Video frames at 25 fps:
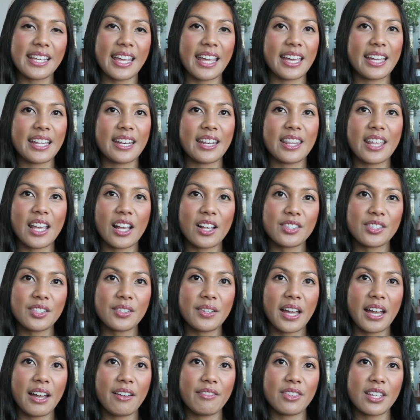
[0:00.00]
and they also
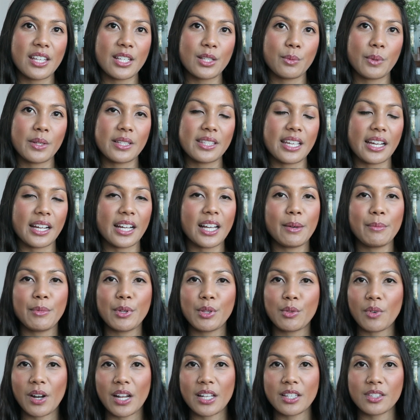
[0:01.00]
have these ones that come
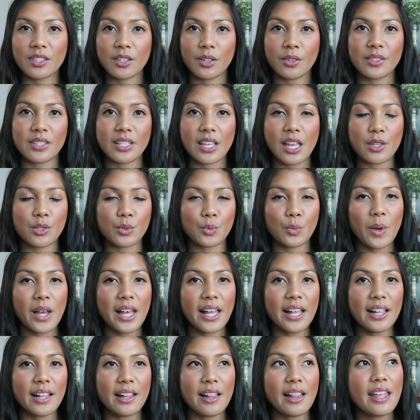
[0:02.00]
with rhinestones as
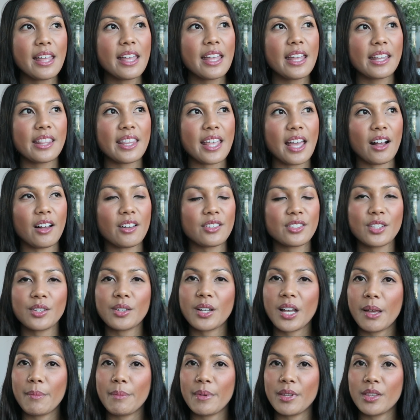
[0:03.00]
well, that also
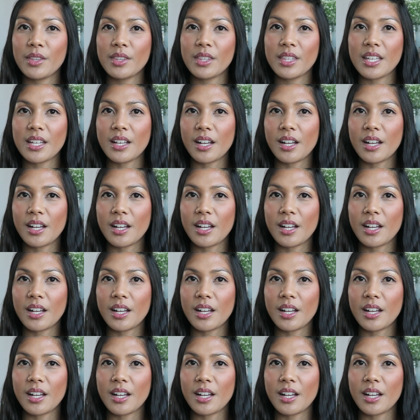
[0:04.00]
come in the